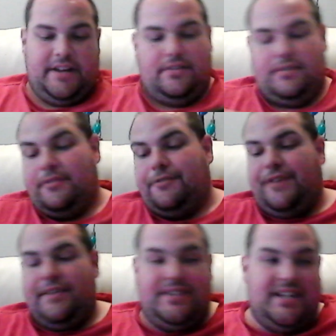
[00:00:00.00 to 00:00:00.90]
All right,
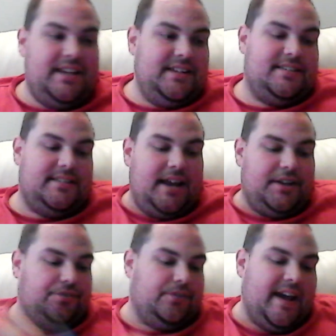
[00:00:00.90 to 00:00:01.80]
15
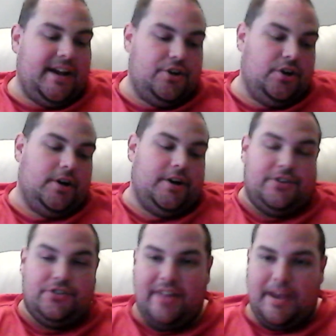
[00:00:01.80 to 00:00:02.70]
cents for that
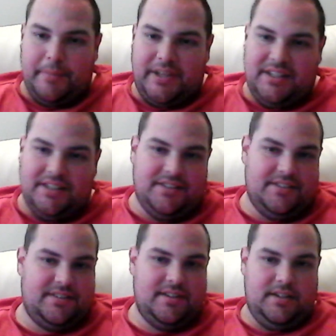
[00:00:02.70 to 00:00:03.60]
card. So that
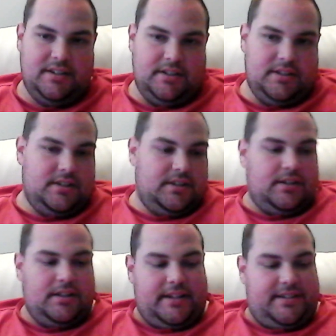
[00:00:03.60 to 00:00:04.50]
means,
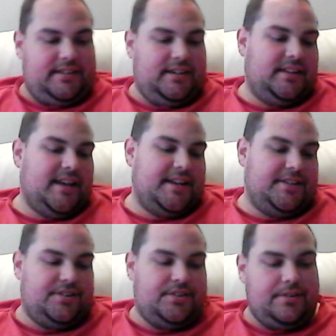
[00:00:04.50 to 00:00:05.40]
let's see,
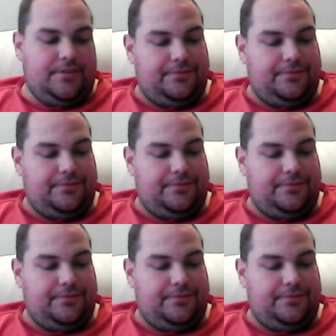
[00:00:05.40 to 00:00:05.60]
that